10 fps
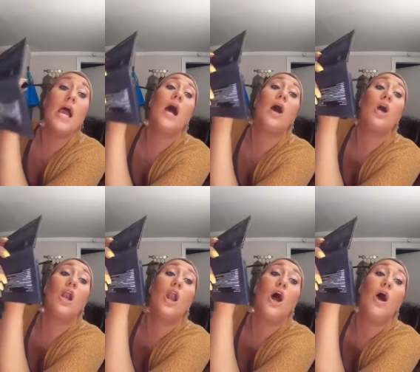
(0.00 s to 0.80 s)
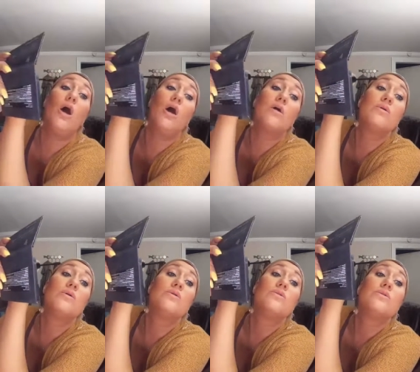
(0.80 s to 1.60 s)
are long.
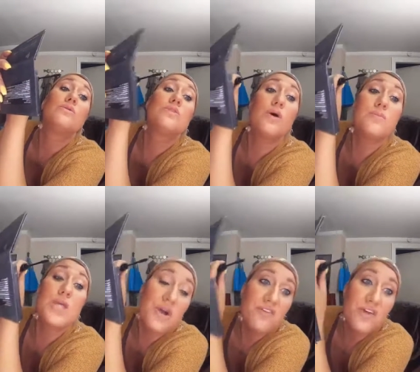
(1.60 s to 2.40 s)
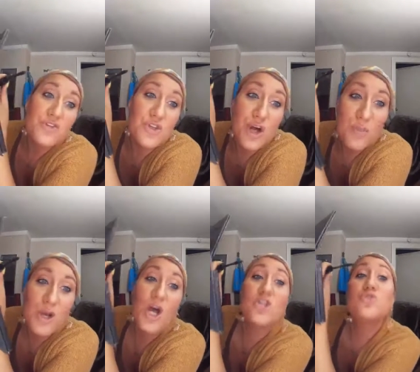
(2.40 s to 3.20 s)
So I'm sorry if you have to look up
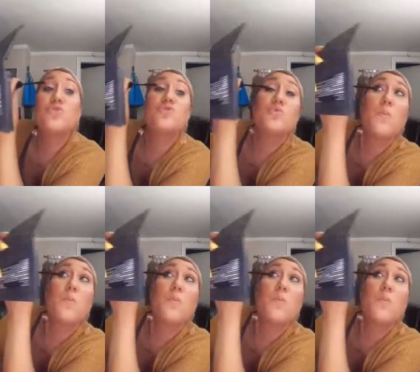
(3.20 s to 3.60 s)
my nostrils.